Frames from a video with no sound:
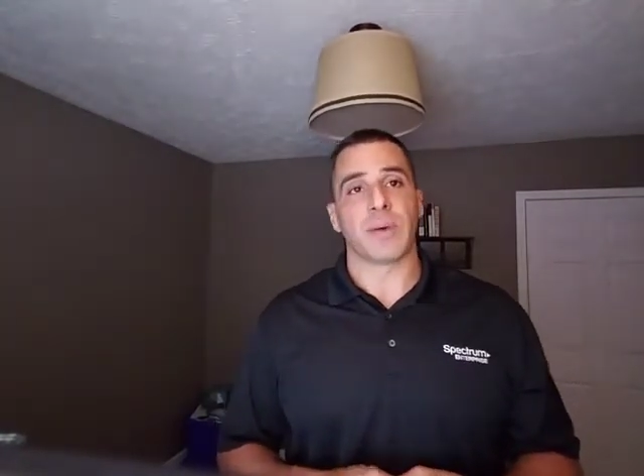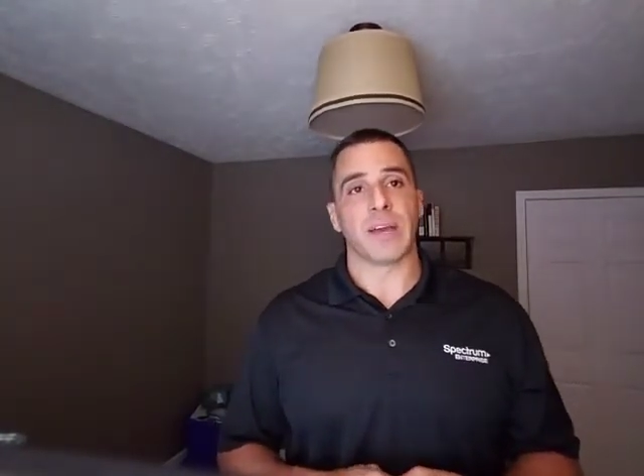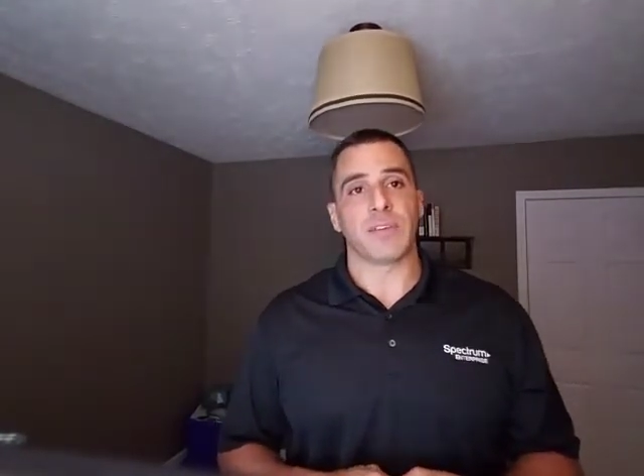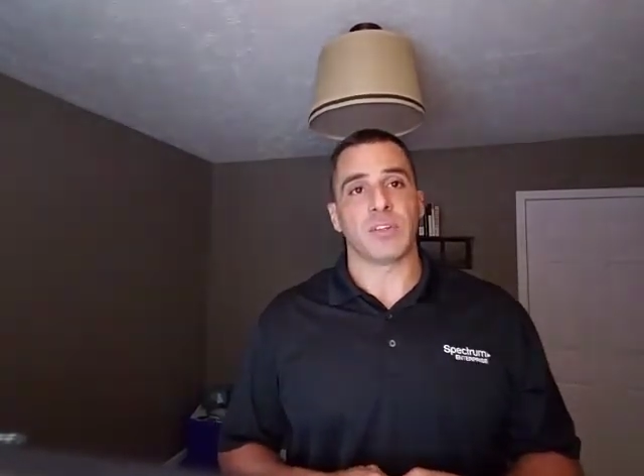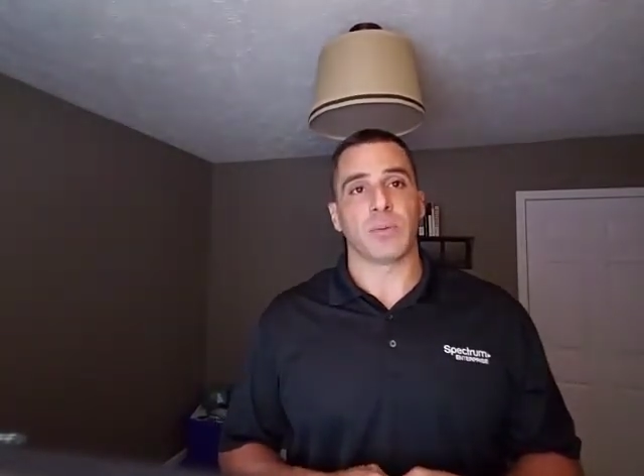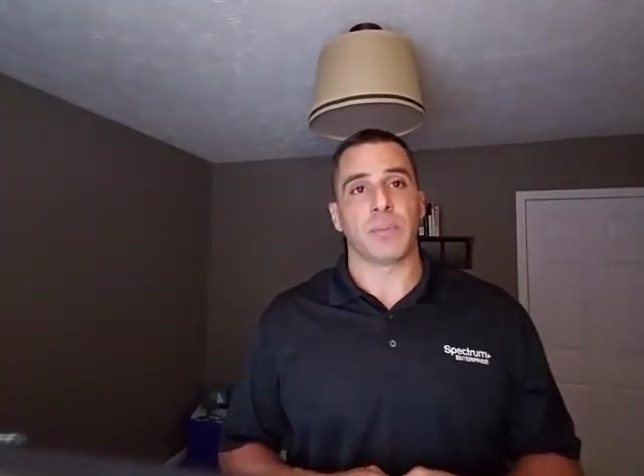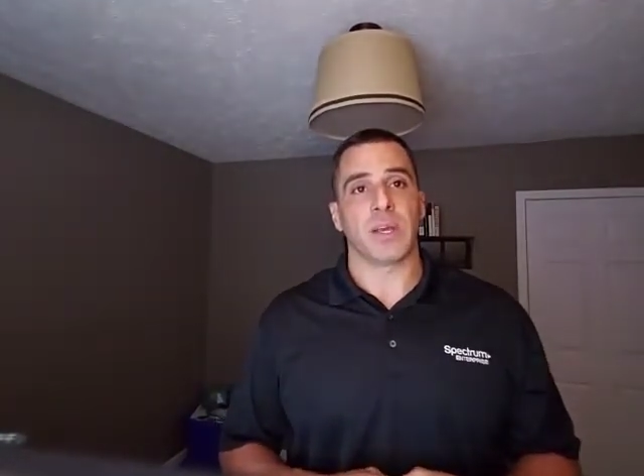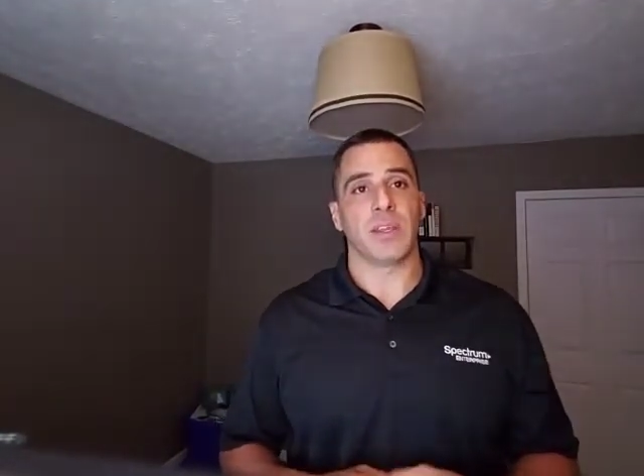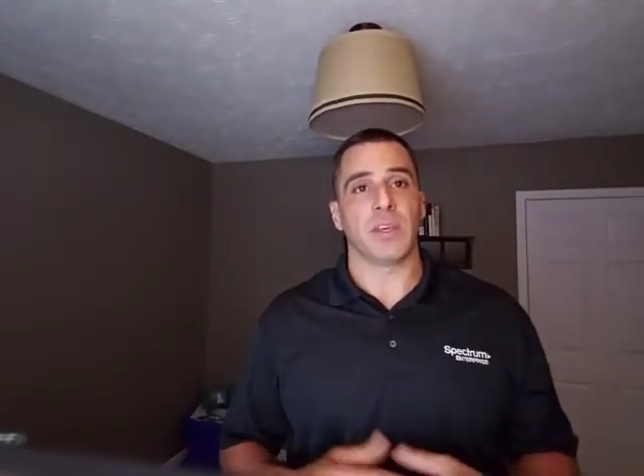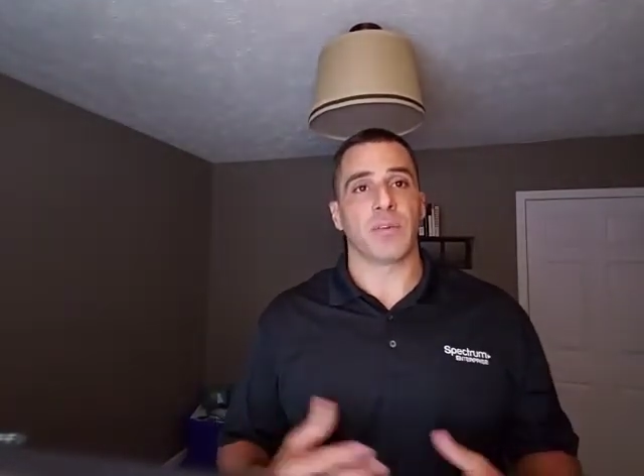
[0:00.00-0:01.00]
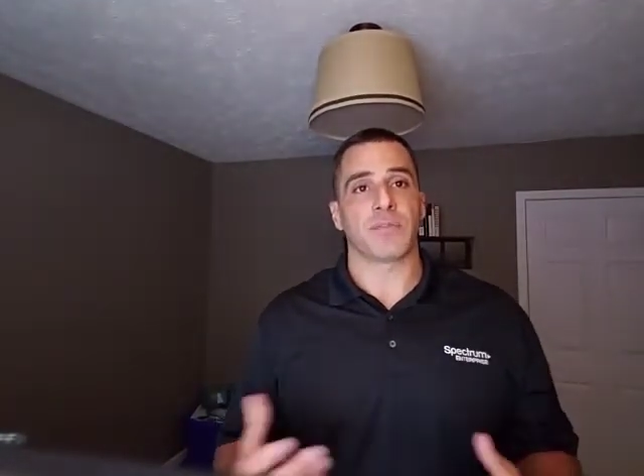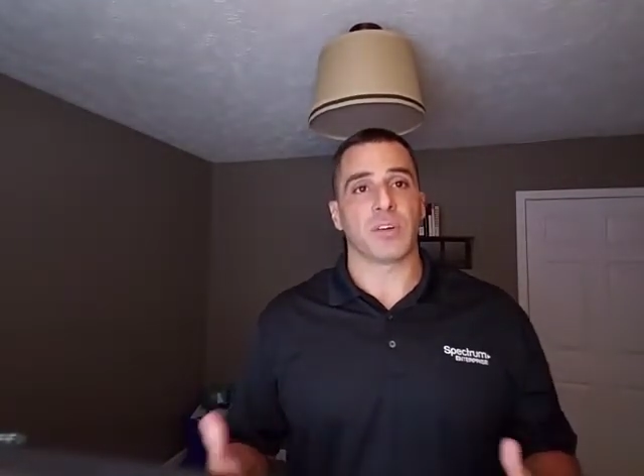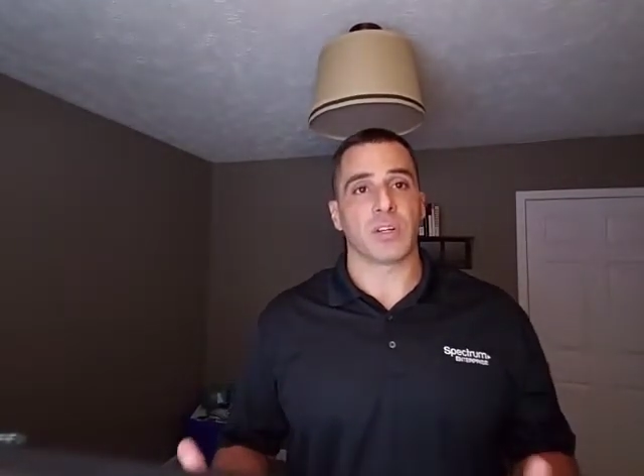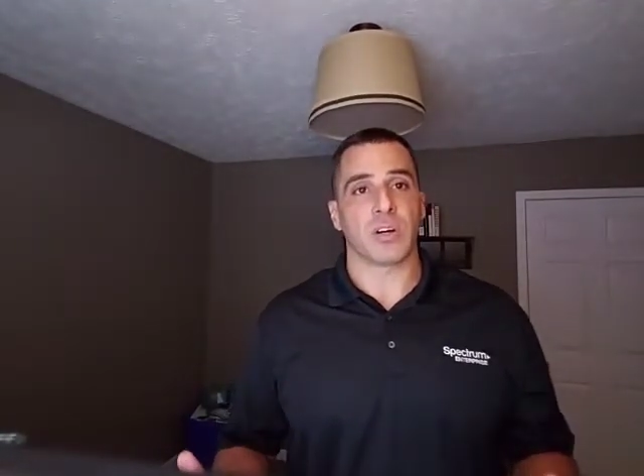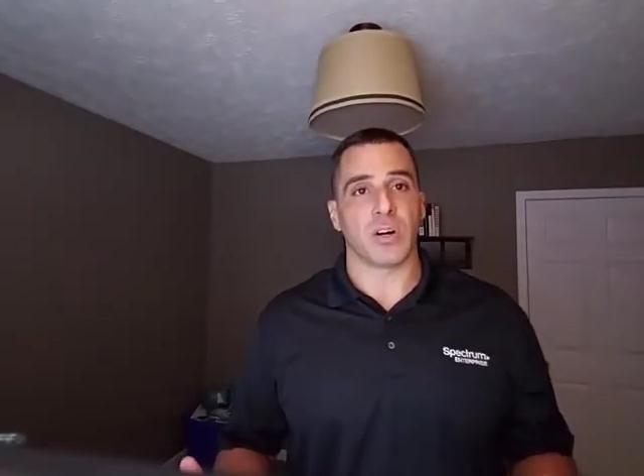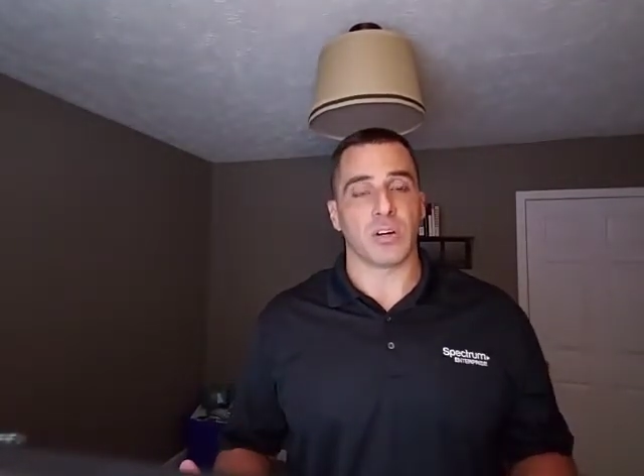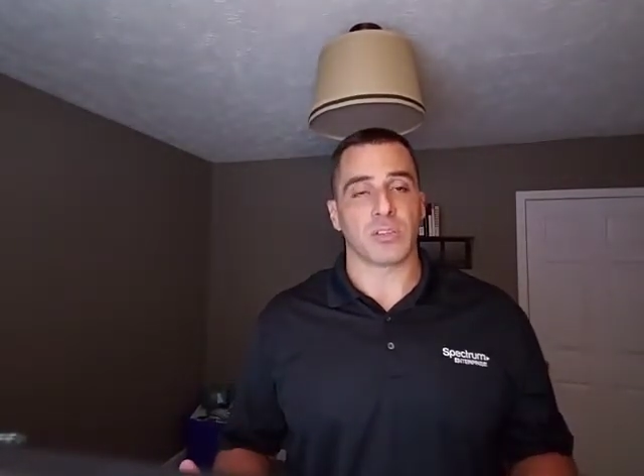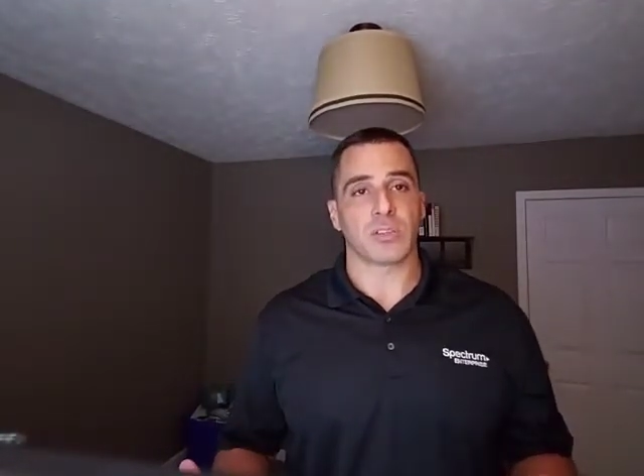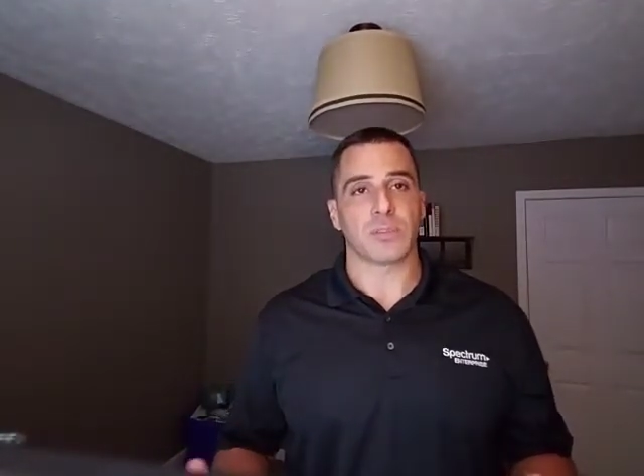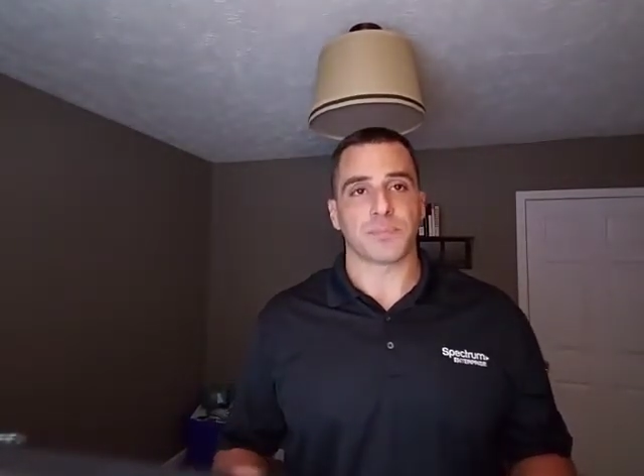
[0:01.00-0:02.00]
having to pay the upfront
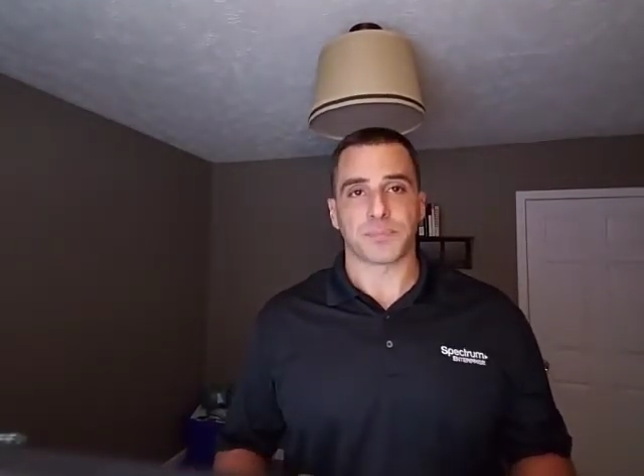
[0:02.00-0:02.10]
cost